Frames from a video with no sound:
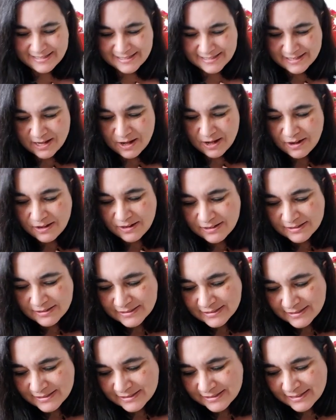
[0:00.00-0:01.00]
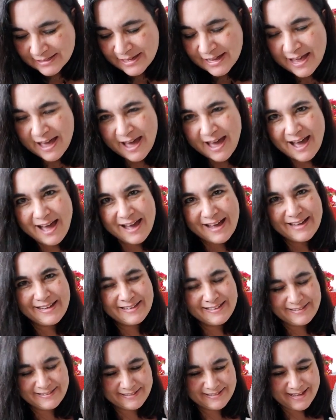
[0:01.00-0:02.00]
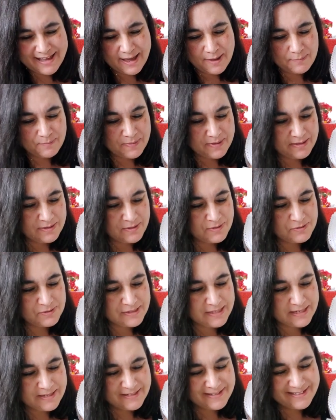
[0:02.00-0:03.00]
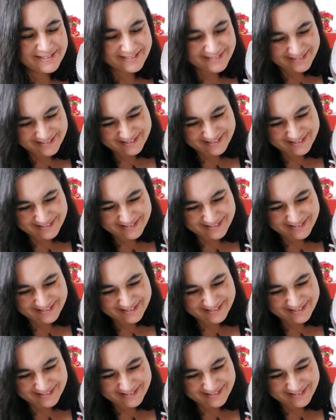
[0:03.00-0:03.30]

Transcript: called, I have my notes here,